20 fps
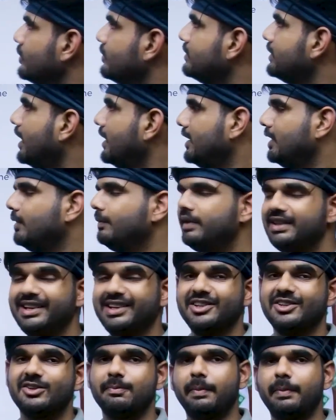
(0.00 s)
starting with the
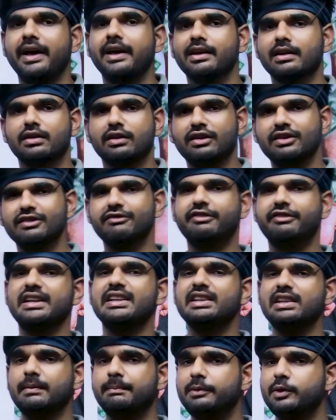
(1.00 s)
INSPIRE, very
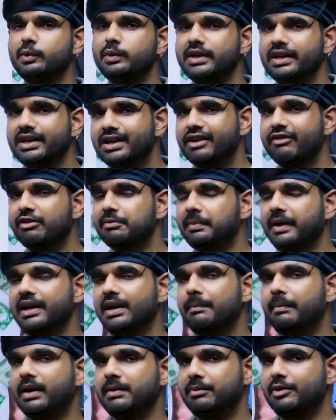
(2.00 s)
reputed, given by
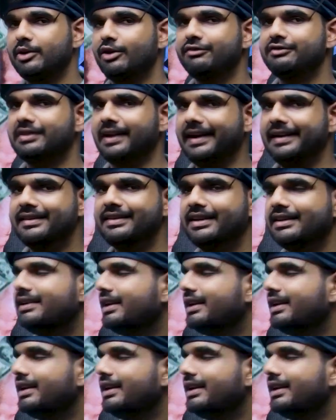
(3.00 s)
Department of Science and